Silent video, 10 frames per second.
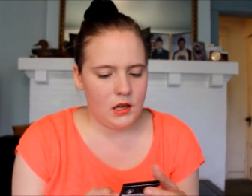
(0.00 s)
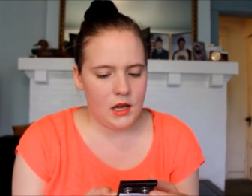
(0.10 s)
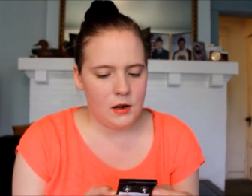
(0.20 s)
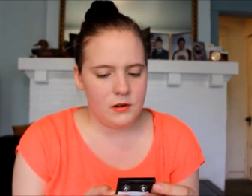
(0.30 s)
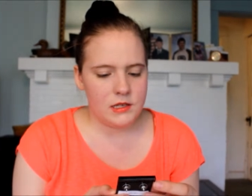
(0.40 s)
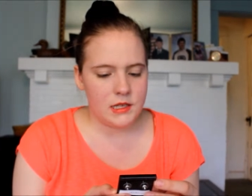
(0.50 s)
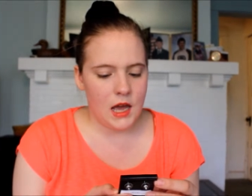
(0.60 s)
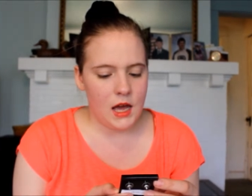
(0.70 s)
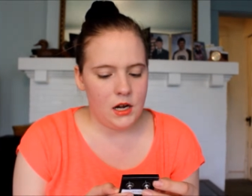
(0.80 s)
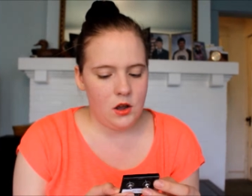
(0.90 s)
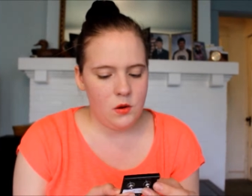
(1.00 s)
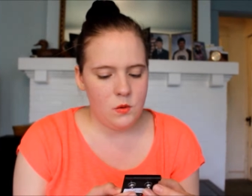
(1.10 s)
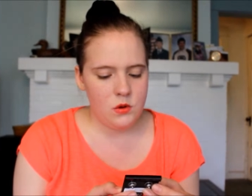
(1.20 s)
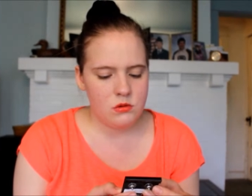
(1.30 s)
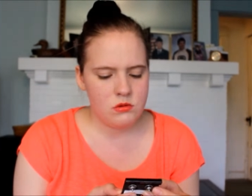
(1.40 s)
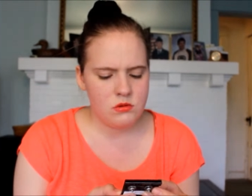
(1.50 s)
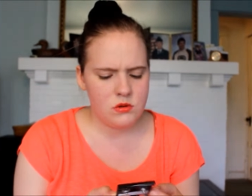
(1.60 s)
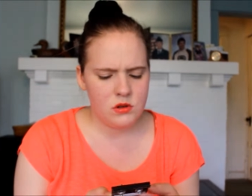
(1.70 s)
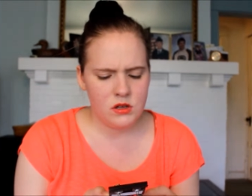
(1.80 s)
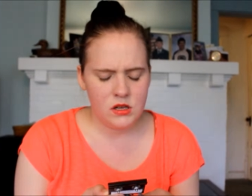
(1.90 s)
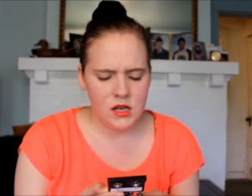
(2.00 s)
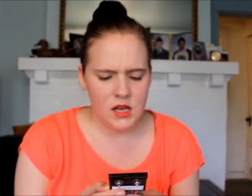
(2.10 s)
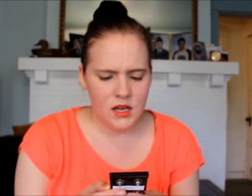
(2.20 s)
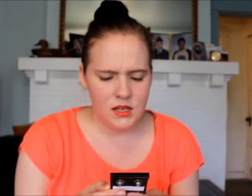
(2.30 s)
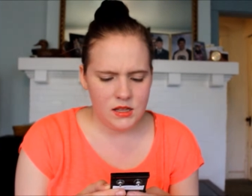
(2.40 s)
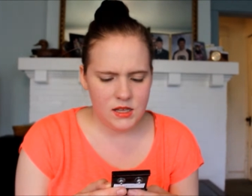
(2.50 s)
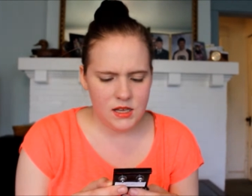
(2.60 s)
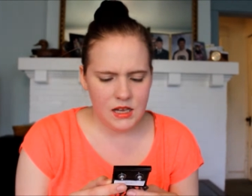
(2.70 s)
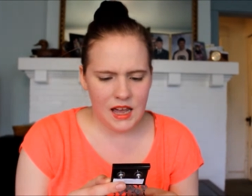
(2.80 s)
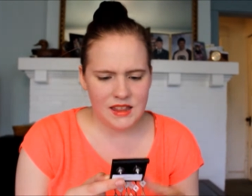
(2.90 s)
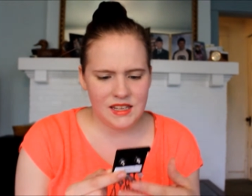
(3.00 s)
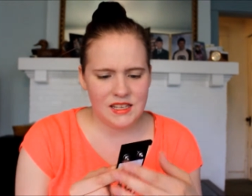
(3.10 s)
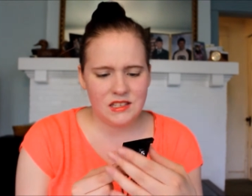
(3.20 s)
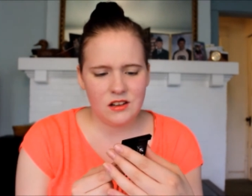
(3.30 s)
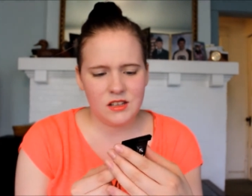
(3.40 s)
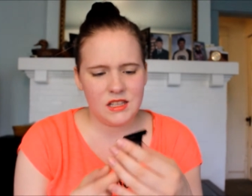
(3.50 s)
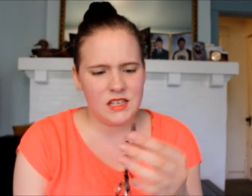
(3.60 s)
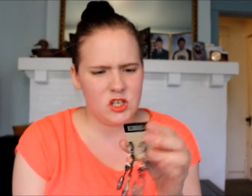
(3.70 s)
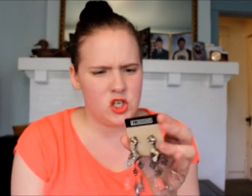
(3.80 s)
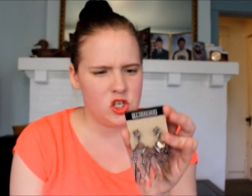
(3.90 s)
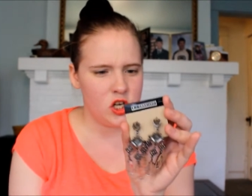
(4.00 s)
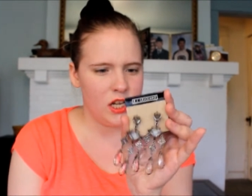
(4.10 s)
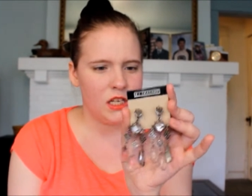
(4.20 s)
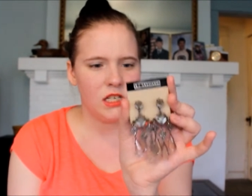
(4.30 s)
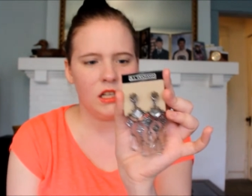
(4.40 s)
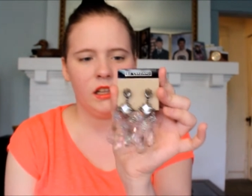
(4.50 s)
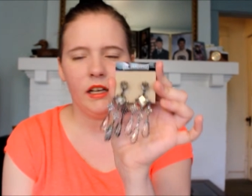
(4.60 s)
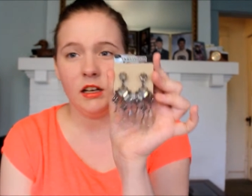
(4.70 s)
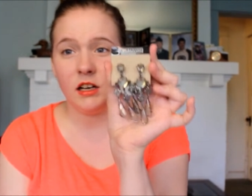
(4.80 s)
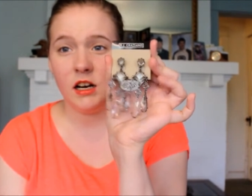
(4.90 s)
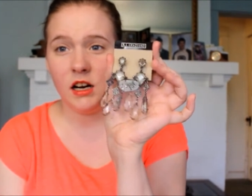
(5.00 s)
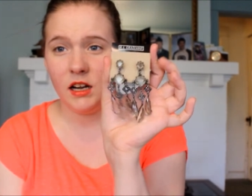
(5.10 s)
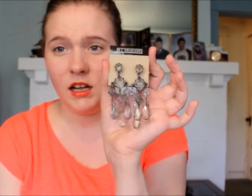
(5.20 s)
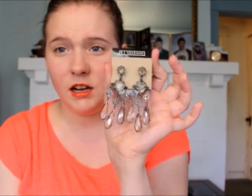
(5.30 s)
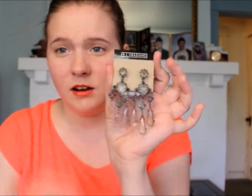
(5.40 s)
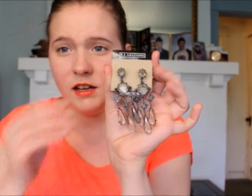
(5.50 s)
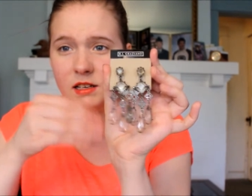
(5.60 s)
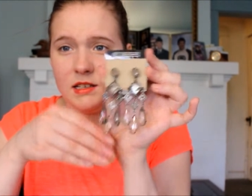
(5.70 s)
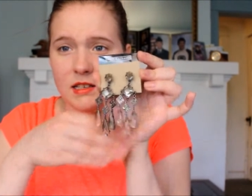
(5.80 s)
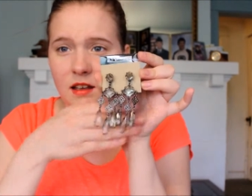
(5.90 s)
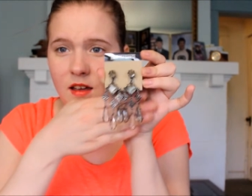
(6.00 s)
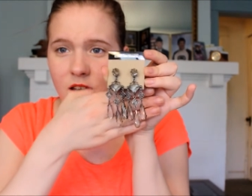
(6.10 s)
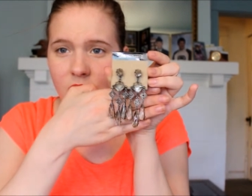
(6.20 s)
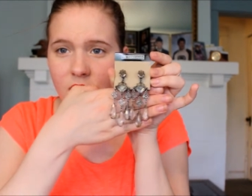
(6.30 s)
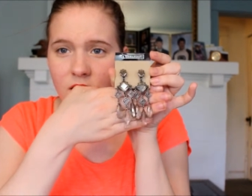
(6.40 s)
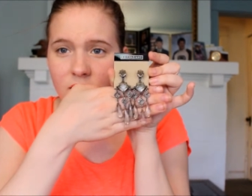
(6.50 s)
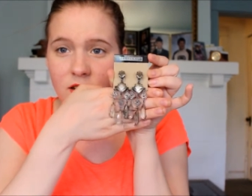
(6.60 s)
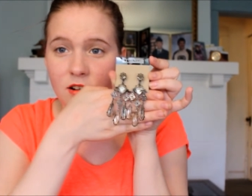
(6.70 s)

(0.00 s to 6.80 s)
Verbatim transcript: Garazano, I think. And these are the chandelier earrings.